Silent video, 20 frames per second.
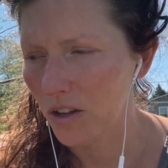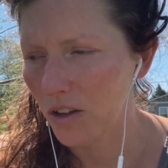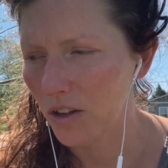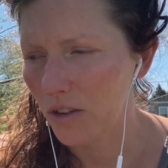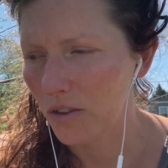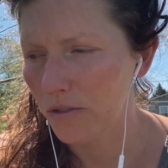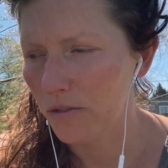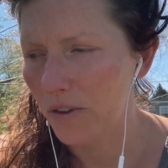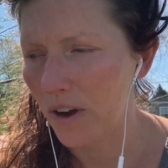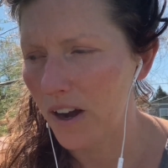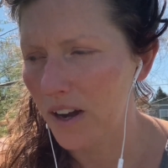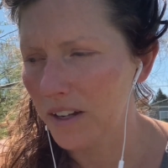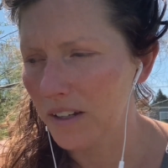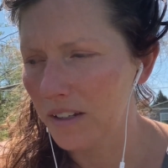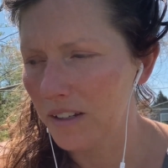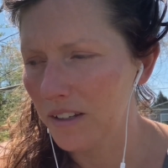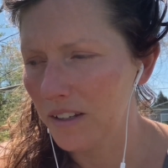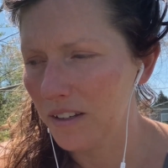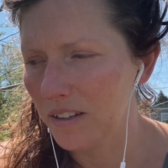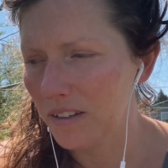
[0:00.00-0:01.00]

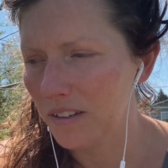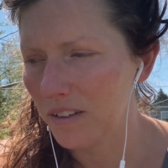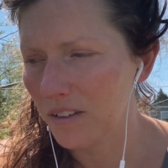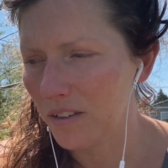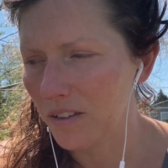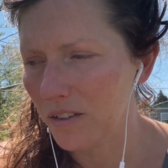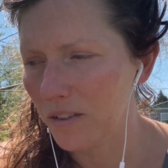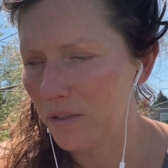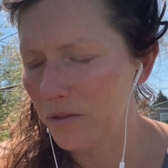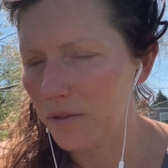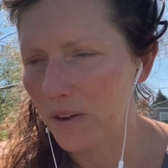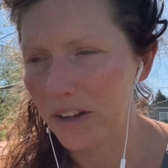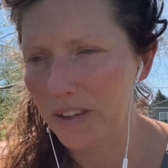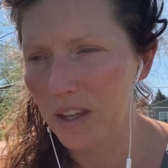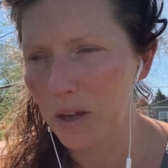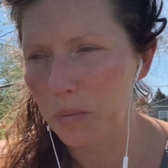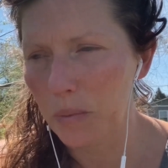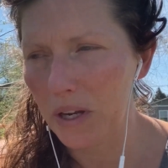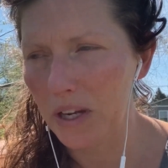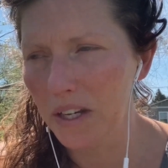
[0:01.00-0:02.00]
find
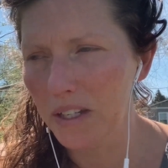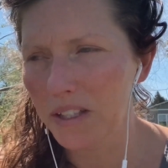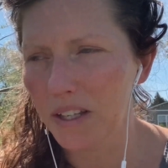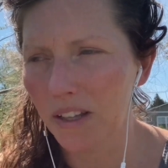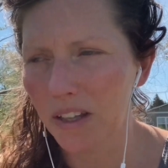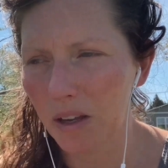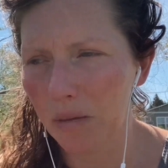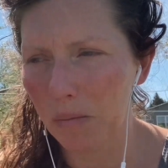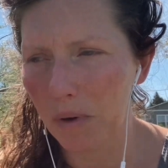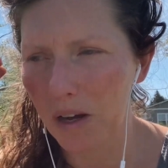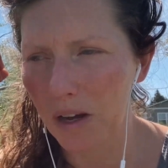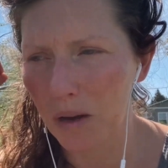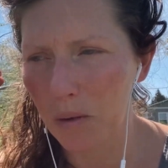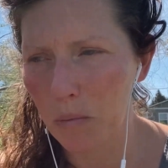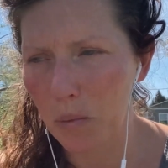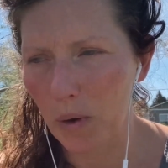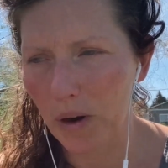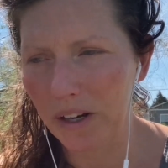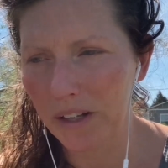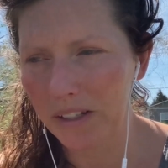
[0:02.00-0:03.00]
that peace and let my
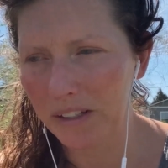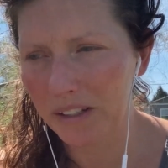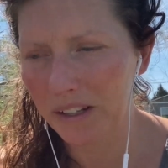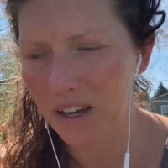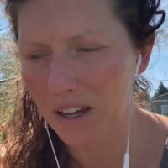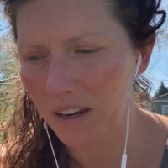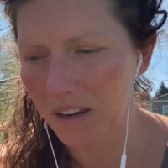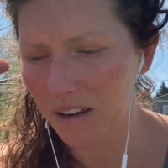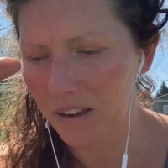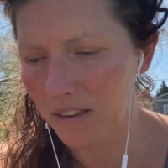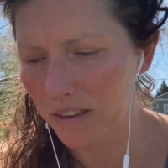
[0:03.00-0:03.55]
brain get